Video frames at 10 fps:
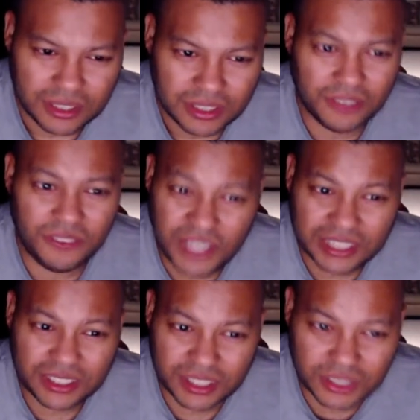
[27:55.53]
to
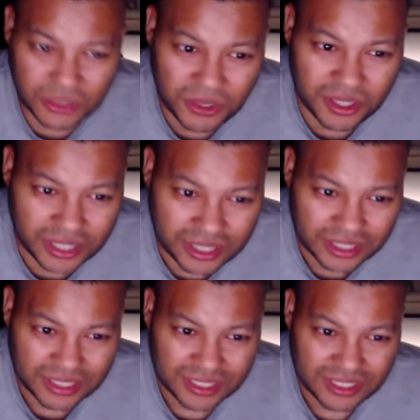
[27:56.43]
finish the story.
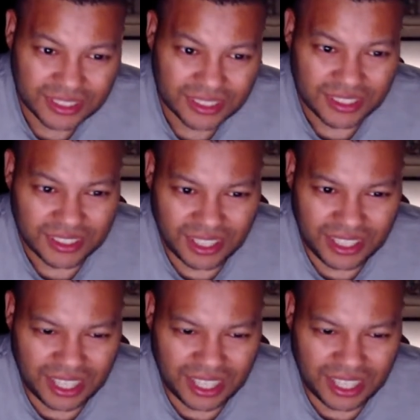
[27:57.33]
Right?